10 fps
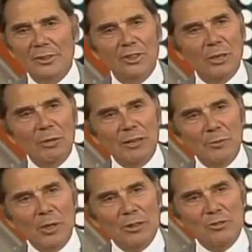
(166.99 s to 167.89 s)
Shall we
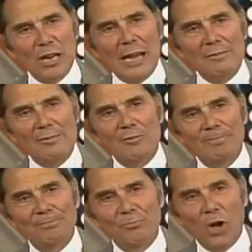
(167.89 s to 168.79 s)
give him another chance?
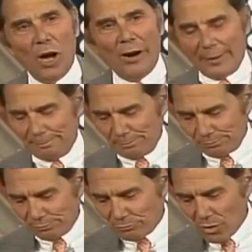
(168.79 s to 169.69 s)
Yeah. All
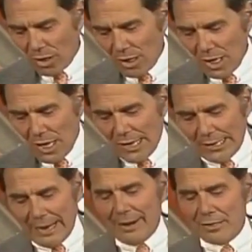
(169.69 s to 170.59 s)
right.
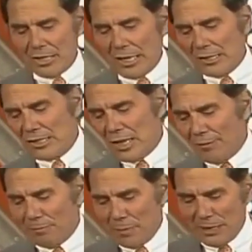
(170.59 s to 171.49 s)
Karen said, It's
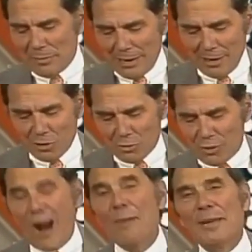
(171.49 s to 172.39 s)
tough being married to
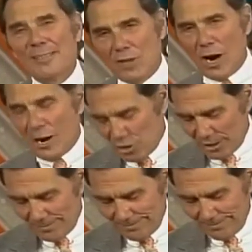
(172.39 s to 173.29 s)
an Army
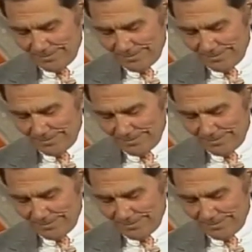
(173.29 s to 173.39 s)
sergeant.